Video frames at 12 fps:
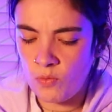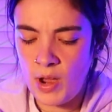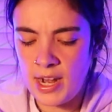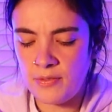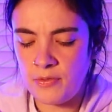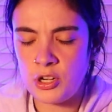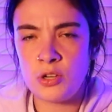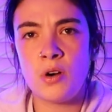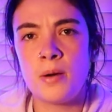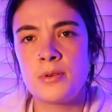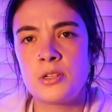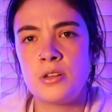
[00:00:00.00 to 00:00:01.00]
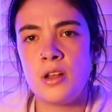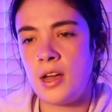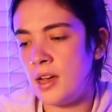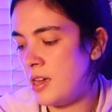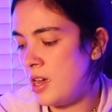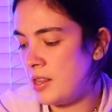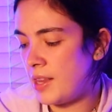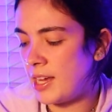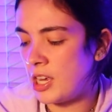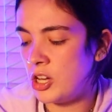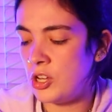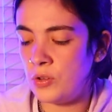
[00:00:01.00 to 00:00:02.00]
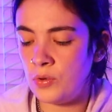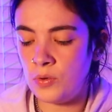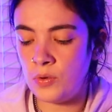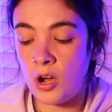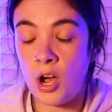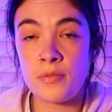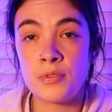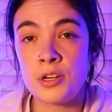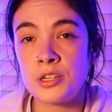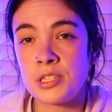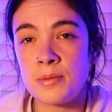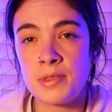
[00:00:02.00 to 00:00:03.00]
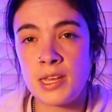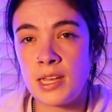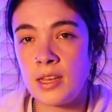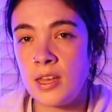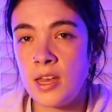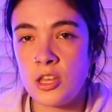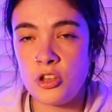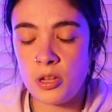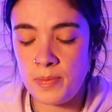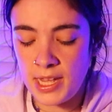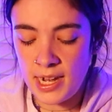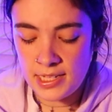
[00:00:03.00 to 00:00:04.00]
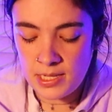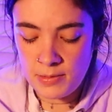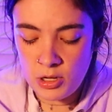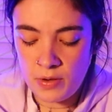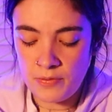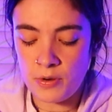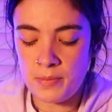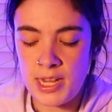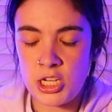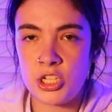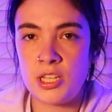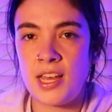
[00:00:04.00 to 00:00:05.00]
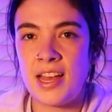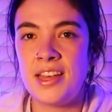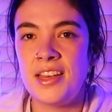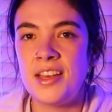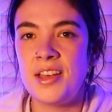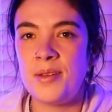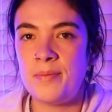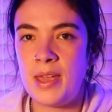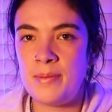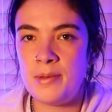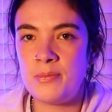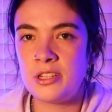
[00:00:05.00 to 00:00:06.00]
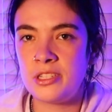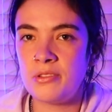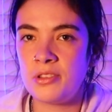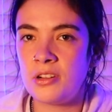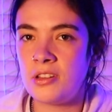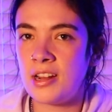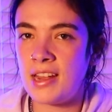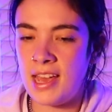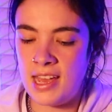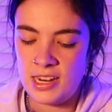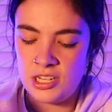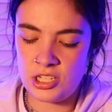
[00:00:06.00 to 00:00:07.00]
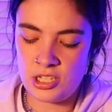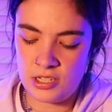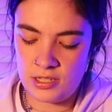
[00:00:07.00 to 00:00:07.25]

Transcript: waiting for and like a new offer or something. You could be getting some new information that maybe puts you a little on edge.